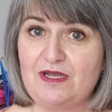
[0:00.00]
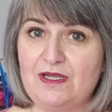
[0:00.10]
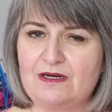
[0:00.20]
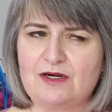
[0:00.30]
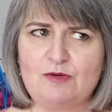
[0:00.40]

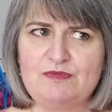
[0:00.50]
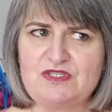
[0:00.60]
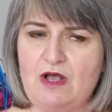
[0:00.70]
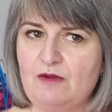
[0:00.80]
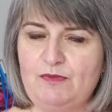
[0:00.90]
uh, her
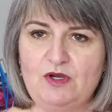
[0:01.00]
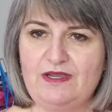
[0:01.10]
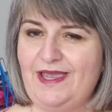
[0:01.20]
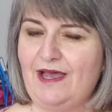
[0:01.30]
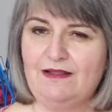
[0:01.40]
sock book,
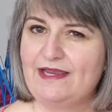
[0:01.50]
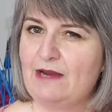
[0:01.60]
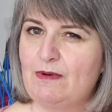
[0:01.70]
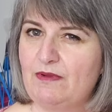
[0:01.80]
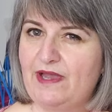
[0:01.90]
KAL, I
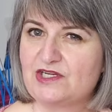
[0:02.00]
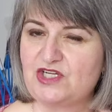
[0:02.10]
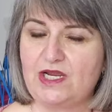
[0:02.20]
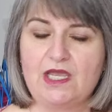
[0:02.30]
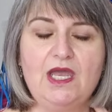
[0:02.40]
can't remember the
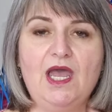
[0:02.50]
hashtag.